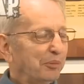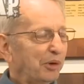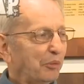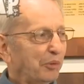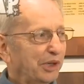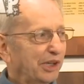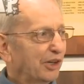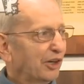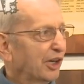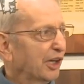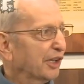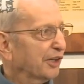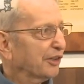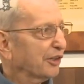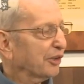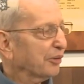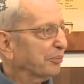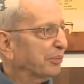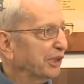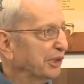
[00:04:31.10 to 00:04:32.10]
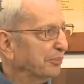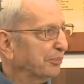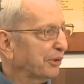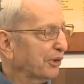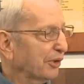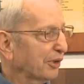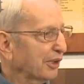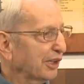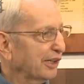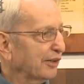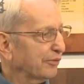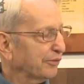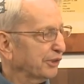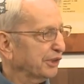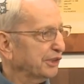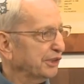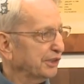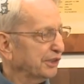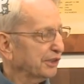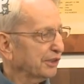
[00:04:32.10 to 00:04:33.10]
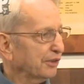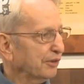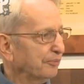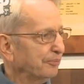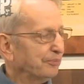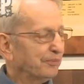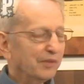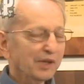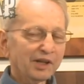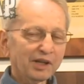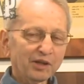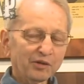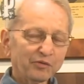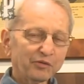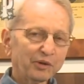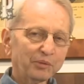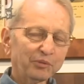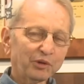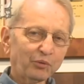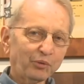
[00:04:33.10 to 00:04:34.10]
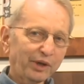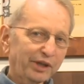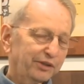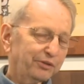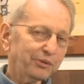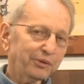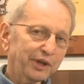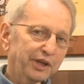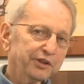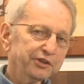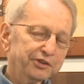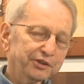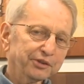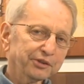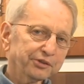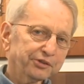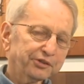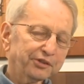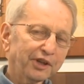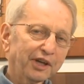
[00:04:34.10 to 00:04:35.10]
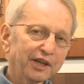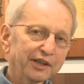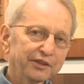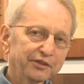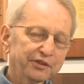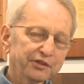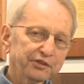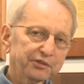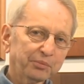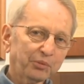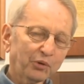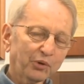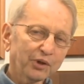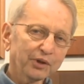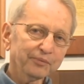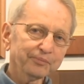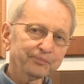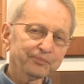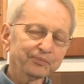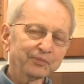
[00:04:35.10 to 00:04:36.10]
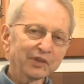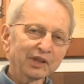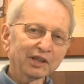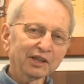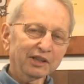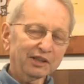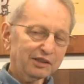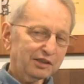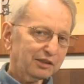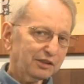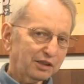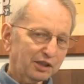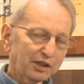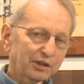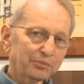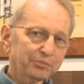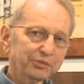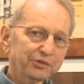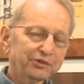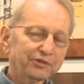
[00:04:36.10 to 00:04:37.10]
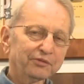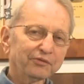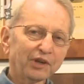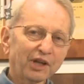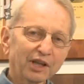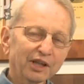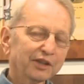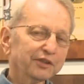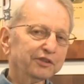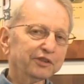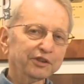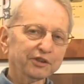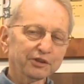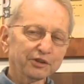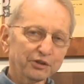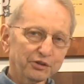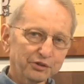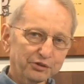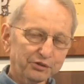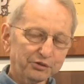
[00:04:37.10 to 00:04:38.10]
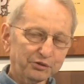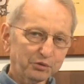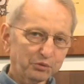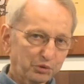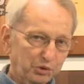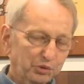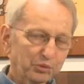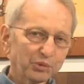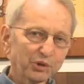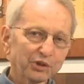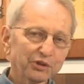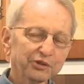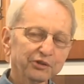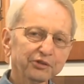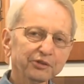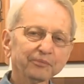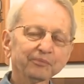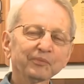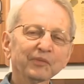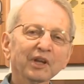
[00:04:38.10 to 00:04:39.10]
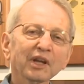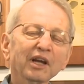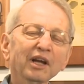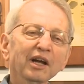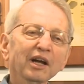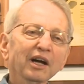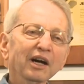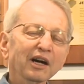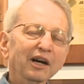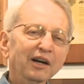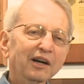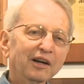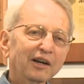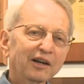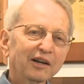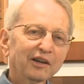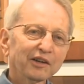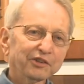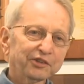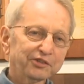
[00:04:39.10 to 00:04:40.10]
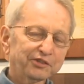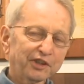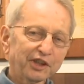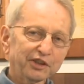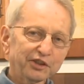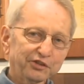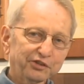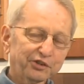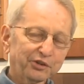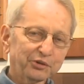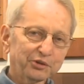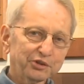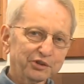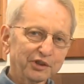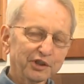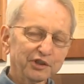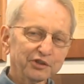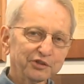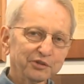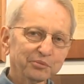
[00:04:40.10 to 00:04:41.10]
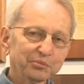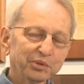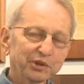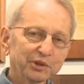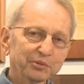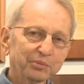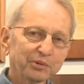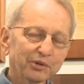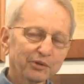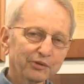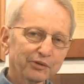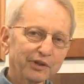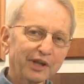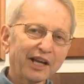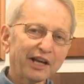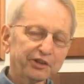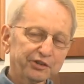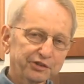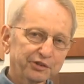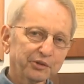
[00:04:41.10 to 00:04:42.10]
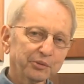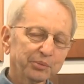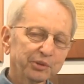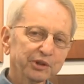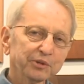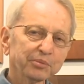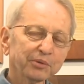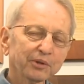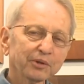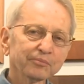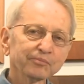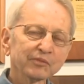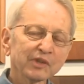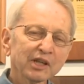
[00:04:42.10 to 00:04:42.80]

But we honor people every year from the recreational side of the sport, clubs, volunteers, groomers, uh, state association people, national people,